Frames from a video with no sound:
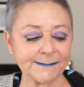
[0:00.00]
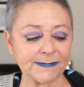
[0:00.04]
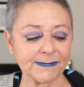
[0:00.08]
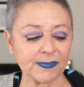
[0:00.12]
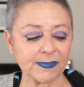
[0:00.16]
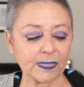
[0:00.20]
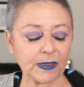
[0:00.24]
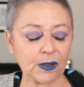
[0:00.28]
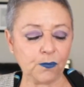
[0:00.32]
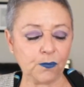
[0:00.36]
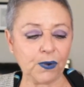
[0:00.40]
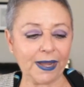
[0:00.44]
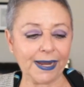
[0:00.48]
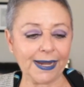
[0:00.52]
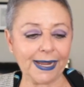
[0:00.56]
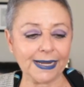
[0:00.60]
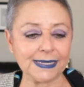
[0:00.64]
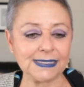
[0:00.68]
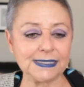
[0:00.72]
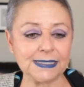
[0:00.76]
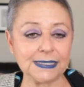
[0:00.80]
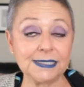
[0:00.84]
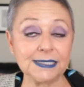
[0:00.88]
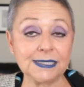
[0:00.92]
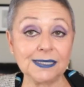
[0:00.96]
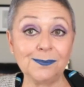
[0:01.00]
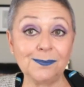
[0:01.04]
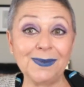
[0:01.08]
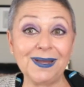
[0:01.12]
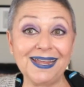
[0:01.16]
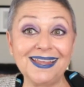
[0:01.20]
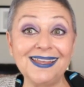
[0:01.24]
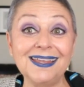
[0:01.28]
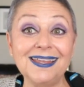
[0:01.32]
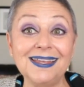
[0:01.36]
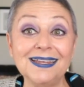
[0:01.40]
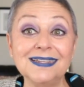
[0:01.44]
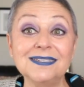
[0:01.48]
what I did to my
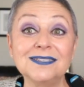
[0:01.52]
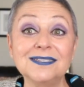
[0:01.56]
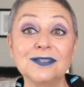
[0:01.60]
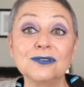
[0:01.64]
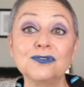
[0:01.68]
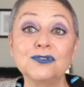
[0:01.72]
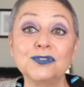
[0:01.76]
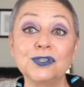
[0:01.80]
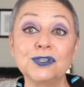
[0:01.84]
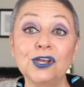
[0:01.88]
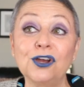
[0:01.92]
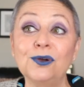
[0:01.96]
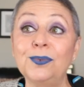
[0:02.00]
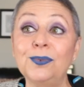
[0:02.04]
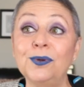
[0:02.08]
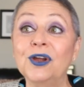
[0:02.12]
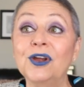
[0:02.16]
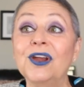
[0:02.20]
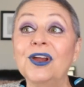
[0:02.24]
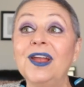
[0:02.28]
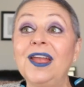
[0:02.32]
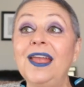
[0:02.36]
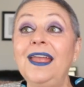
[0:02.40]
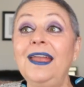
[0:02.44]
kids sober.